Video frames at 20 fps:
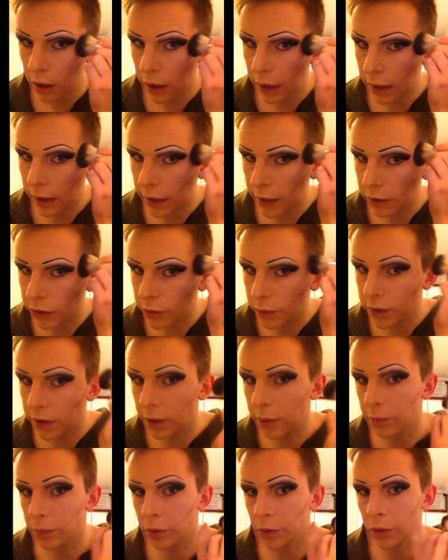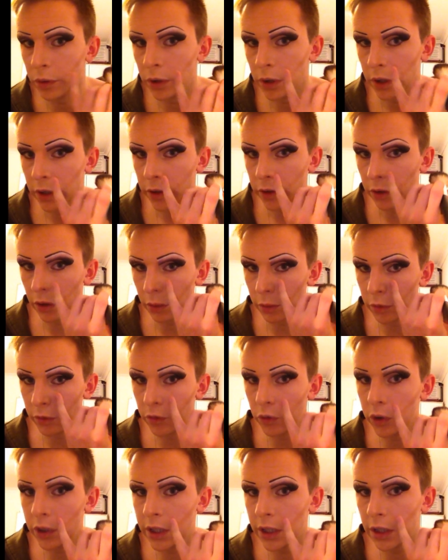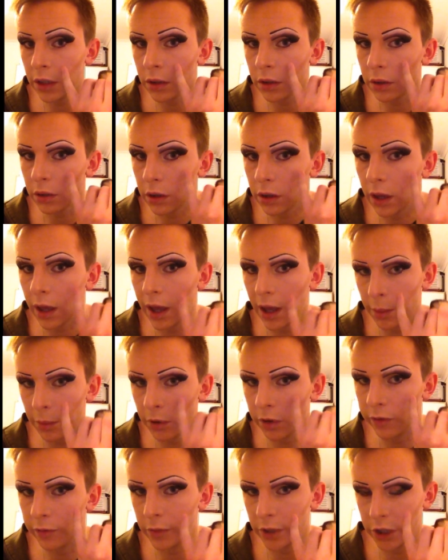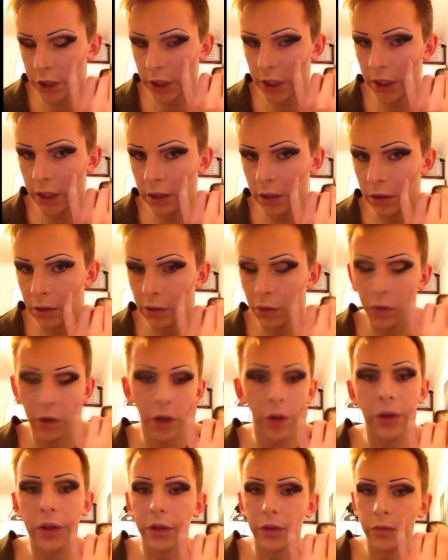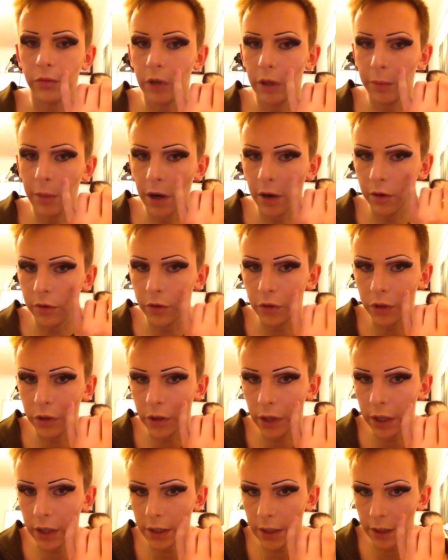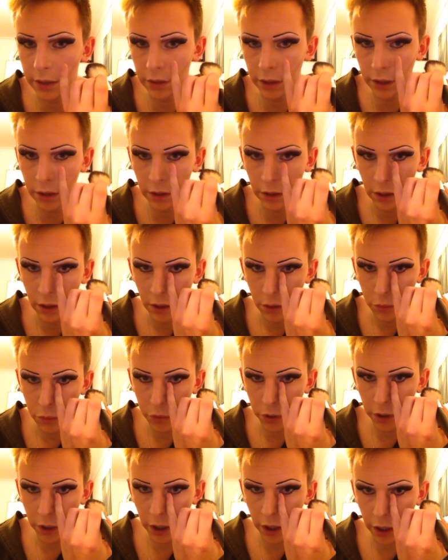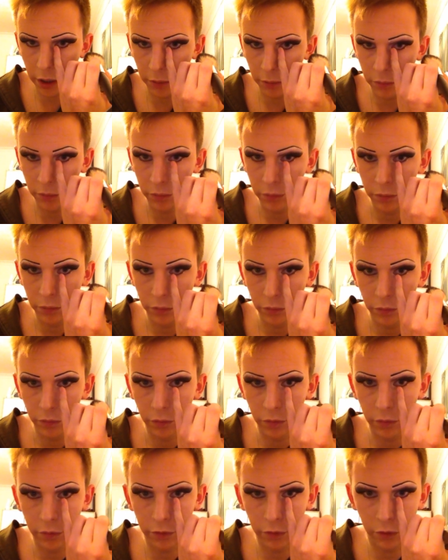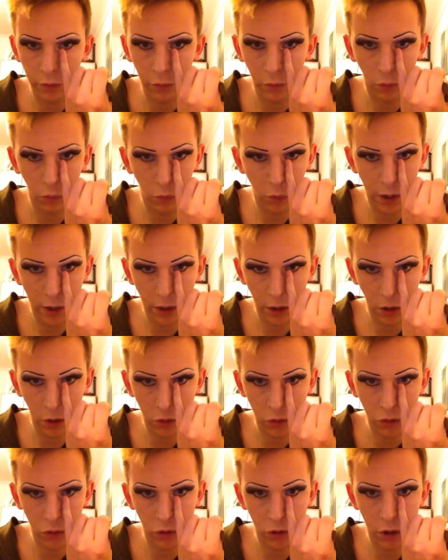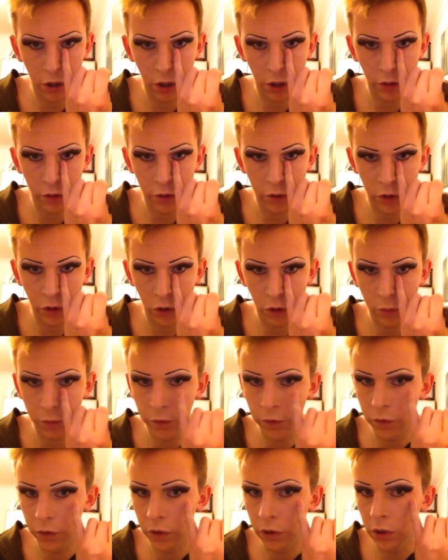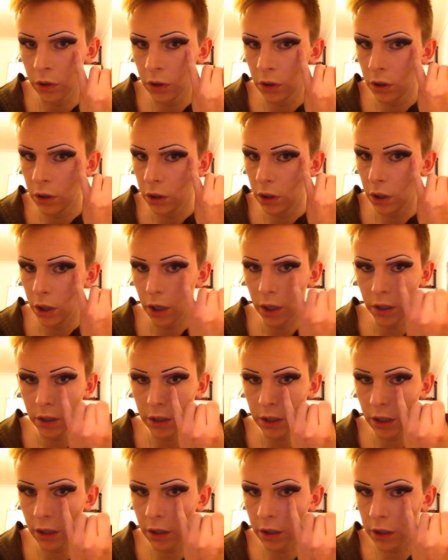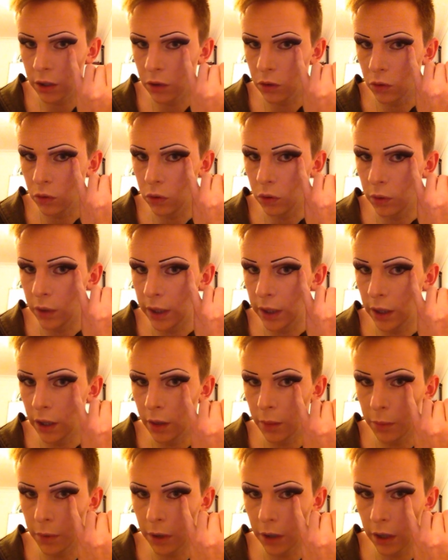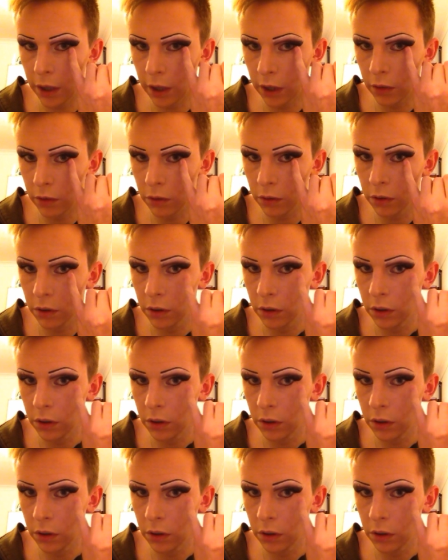and out to my temple. So I'm avoiding the apple of my cheek, although it doesn't really matter if you do get it down there, but from where the contour on the nose stops, under the eye, all the way up and out